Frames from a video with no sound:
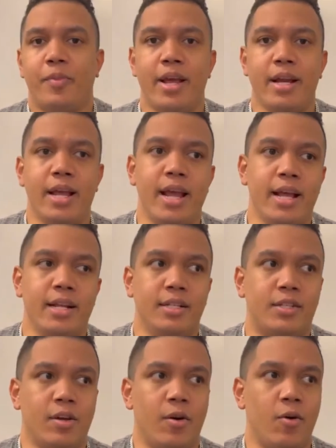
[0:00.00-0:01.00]

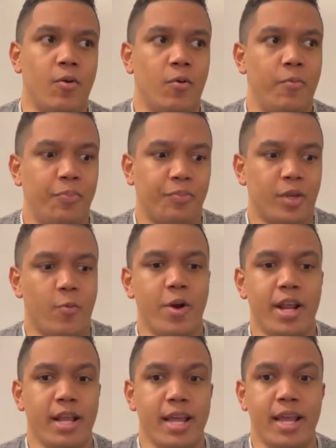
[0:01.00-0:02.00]
And so
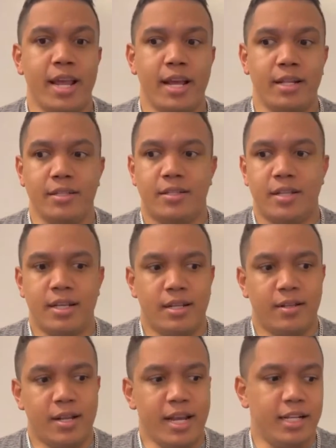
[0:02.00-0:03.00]
when it ends,
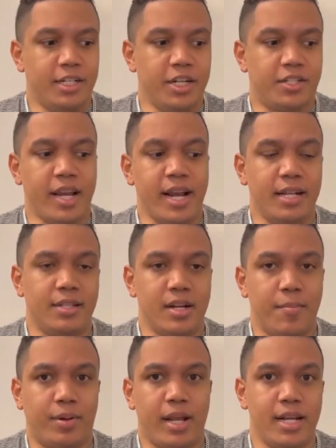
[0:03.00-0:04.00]
it just ends
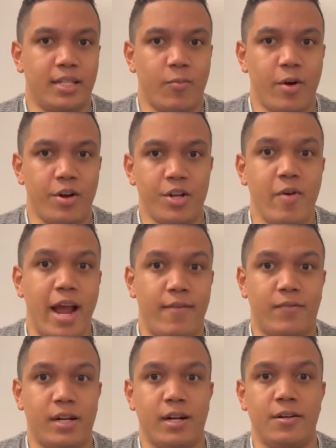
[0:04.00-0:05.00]
in a place where you
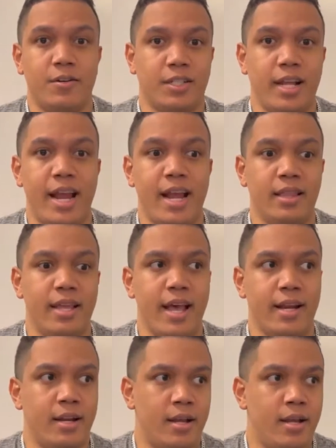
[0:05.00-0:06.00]
have to understand
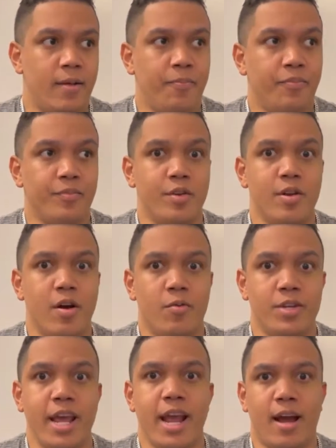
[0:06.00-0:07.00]
that you
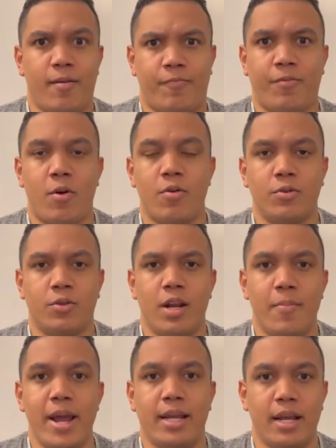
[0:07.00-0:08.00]
know, yeah, Frodo's
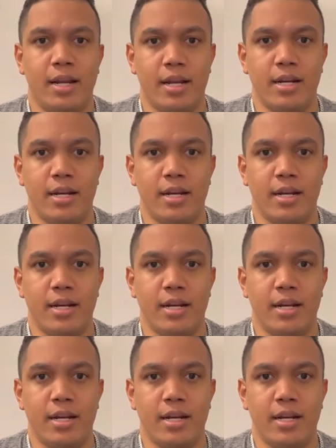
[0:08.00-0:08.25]
going to make it